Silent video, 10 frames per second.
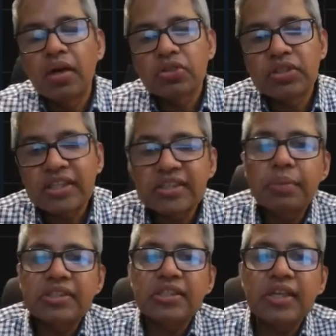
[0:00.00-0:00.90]
So that's the
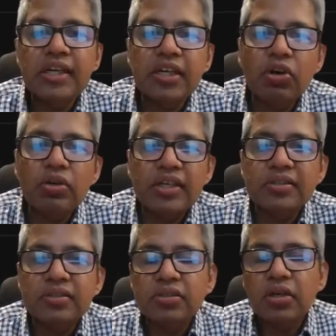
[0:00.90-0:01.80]
message right now.
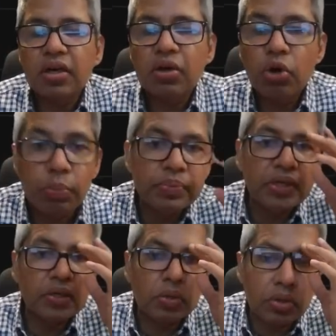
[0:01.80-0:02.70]
Let's hope
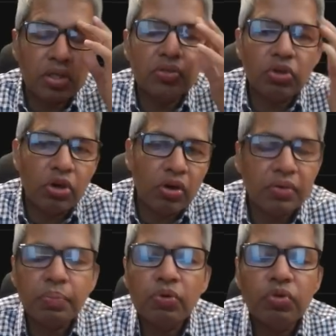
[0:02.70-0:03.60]
that your
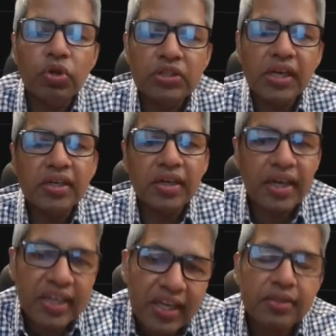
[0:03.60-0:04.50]
portfolios are in
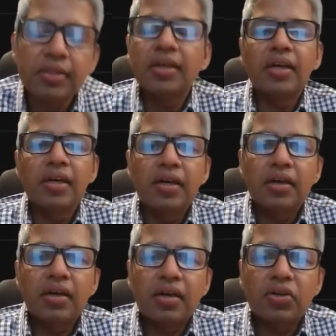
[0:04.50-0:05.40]
great health.
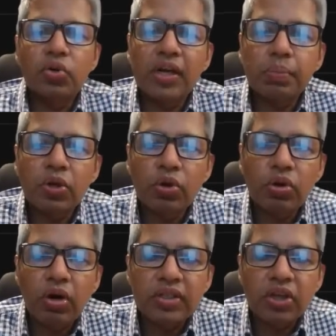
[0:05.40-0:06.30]
Do let me know
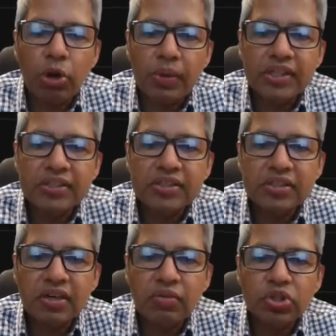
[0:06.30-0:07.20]
on the comments
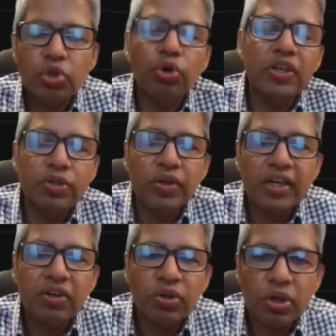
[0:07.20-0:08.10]
what score did you
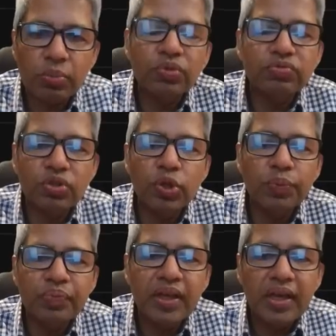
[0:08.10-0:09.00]
get on your
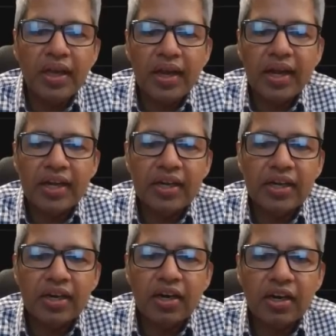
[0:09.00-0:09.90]
portfolio,
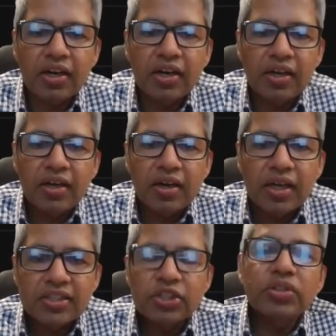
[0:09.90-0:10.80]
and
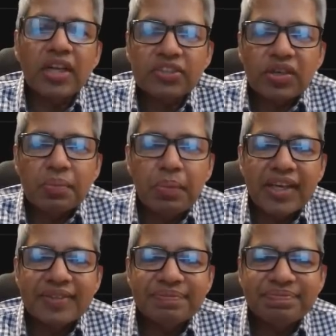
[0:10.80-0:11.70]
I'll see you in the next one.
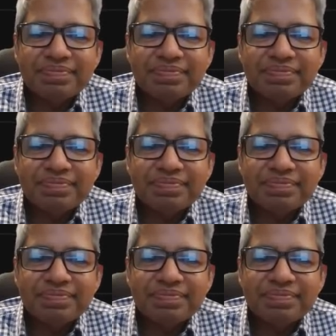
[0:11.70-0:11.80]
Bye.